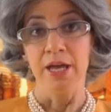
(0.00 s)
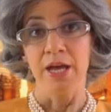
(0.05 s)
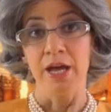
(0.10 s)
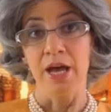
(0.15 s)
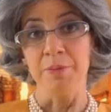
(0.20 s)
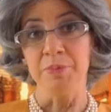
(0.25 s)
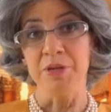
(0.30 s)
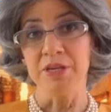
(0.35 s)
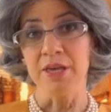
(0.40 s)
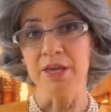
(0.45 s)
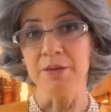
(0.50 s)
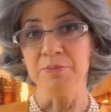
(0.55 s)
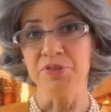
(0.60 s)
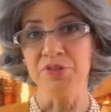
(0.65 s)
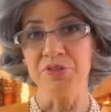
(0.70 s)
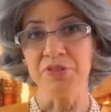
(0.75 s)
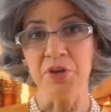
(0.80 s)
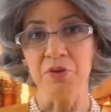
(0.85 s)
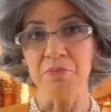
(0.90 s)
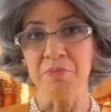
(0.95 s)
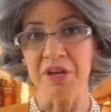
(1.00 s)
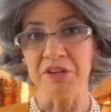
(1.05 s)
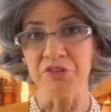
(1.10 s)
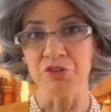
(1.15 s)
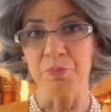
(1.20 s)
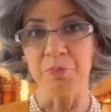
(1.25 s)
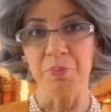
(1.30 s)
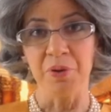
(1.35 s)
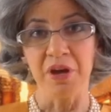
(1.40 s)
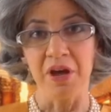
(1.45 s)
I became so much
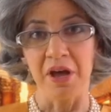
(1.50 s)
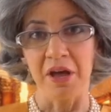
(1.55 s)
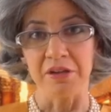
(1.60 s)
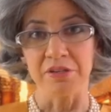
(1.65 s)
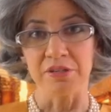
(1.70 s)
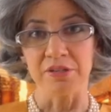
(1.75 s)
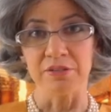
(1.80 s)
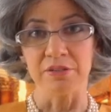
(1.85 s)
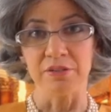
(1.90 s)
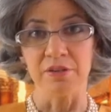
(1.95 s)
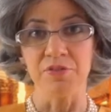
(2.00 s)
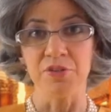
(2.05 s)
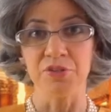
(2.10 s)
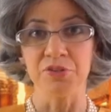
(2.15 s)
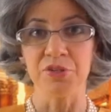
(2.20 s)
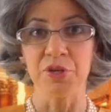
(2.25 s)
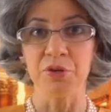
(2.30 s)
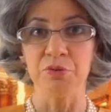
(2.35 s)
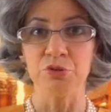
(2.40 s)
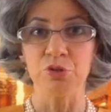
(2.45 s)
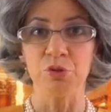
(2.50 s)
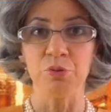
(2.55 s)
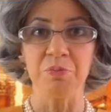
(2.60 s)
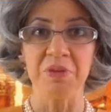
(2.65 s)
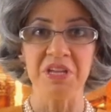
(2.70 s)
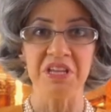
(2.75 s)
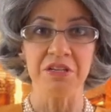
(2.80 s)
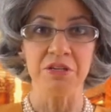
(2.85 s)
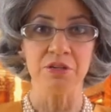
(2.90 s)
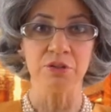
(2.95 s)
a part of the social
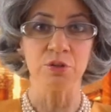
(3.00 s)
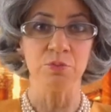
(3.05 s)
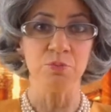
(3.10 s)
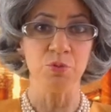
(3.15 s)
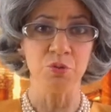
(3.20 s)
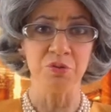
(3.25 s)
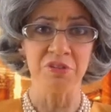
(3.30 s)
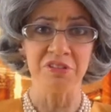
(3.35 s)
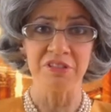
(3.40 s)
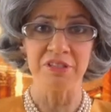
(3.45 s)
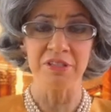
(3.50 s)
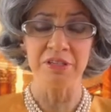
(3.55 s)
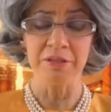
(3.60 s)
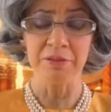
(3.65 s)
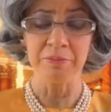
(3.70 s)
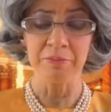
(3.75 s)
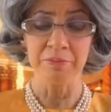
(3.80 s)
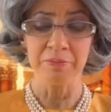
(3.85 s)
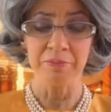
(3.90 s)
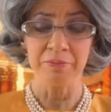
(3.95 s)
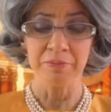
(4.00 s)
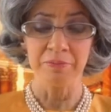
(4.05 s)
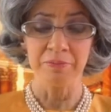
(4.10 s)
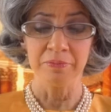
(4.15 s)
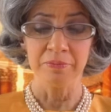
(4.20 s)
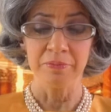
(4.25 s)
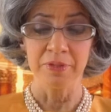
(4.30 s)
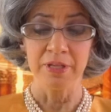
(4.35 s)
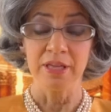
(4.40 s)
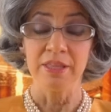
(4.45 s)
media community
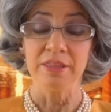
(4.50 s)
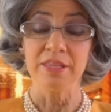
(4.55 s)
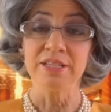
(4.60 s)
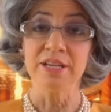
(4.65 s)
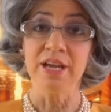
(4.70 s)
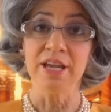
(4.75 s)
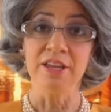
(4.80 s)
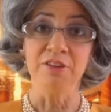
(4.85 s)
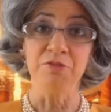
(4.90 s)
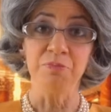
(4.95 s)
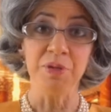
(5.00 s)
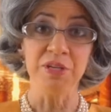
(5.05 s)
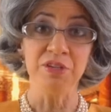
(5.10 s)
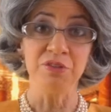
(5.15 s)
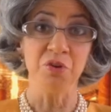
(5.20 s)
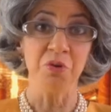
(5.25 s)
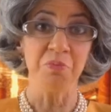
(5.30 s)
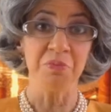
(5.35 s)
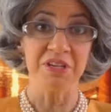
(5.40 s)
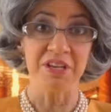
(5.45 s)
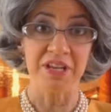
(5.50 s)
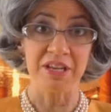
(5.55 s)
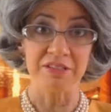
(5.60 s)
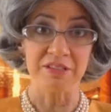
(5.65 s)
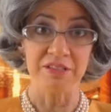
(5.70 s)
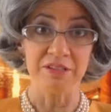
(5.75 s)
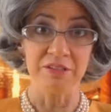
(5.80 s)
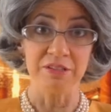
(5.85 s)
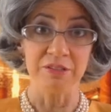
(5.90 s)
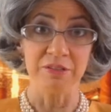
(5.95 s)
that I have been
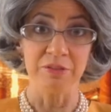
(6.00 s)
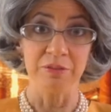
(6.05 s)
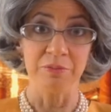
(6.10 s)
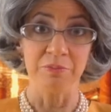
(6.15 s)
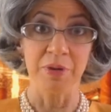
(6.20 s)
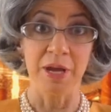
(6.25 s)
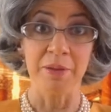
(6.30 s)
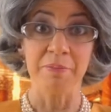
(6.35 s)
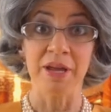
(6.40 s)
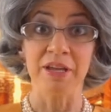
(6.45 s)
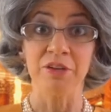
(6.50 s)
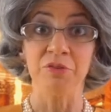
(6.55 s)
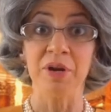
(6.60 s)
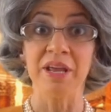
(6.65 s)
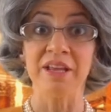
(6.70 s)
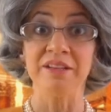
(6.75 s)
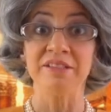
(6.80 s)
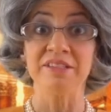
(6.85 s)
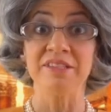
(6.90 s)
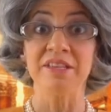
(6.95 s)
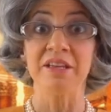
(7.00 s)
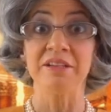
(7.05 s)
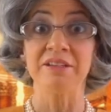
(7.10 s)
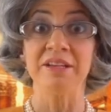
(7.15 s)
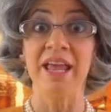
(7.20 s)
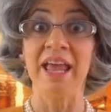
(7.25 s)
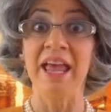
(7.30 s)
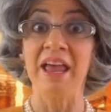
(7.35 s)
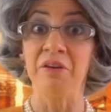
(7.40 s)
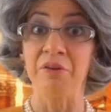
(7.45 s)
nominated by my grandson
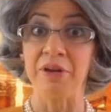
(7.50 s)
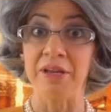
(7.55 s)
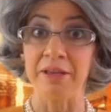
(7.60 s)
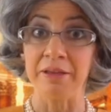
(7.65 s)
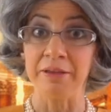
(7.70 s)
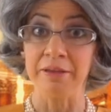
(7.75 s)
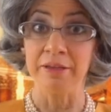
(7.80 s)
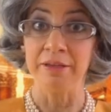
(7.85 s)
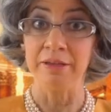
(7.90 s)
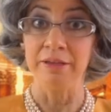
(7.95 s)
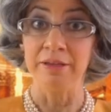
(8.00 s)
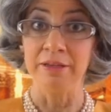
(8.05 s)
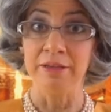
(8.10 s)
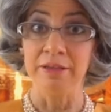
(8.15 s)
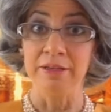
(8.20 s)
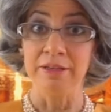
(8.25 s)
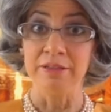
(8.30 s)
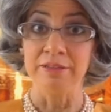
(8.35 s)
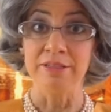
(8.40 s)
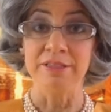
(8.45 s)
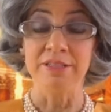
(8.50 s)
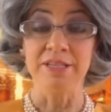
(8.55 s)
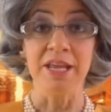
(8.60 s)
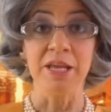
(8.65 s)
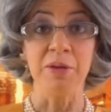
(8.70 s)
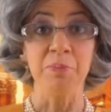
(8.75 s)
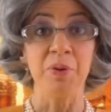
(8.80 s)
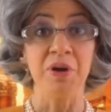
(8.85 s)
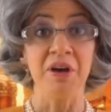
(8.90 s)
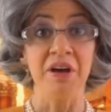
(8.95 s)
Harry to
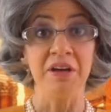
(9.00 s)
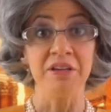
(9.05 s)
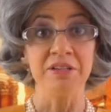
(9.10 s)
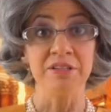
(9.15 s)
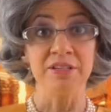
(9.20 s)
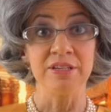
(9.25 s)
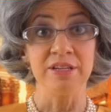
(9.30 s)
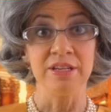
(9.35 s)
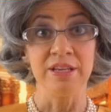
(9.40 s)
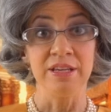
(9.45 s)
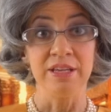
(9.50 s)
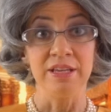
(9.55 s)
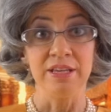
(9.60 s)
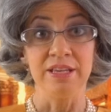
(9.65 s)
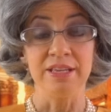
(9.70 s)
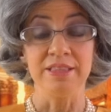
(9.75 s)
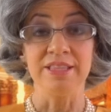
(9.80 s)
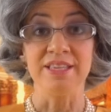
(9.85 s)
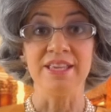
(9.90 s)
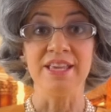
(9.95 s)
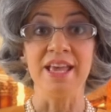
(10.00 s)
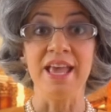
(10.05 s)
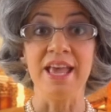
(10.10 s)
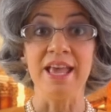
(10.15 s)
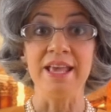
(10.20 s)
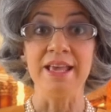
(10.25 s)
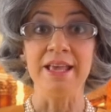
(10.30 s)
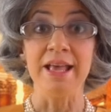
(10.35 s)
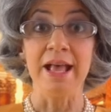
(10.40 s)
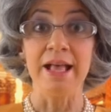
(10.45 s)
take part in the
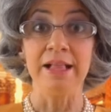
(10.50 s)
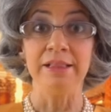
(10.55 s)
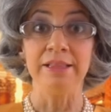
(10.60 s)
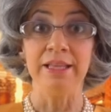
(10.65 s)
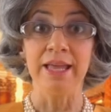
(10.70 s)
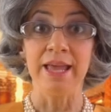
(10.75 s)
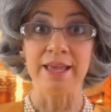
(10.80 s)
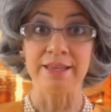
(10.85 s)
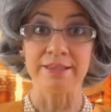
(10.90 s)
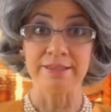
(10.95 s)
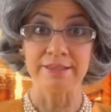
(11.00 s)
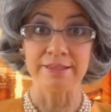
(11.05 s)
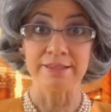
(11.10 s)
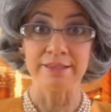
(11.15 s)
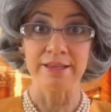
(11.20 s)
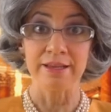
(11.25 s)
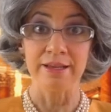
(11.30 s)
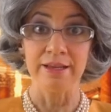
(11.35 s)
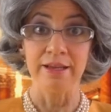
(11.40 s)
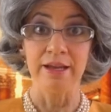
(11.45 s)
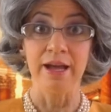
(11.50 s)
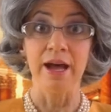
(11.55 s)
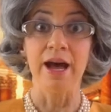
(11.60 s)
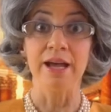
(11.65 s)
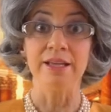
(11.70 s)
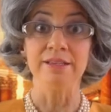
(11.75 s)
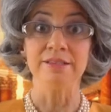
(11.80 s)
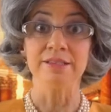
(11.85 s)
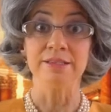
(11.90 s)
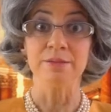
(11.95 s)
ALS
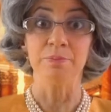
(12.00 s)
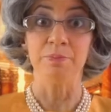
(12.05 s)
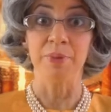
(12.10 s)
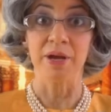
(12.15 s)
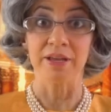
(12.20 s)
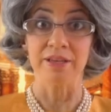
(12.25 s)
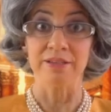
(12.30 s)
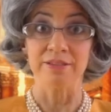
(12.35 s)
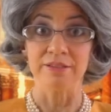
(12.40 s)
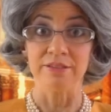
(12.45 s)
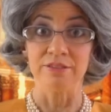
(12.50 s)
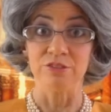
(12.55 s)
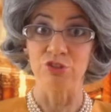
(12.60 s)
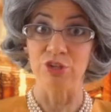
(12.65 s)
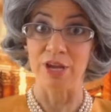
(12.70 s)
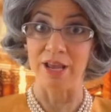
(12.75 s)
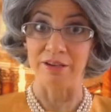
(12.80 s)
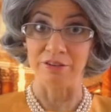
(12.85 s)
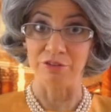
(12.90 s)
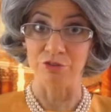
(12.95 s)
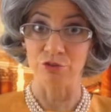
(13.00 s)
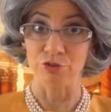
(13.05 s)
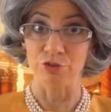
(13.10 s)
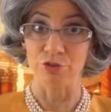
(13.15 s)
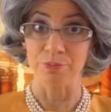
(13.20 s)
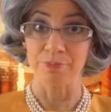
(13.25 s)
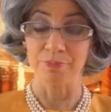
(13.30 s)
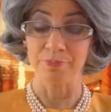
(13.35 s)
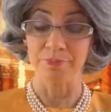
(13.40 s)
Ice Bucket Challenge.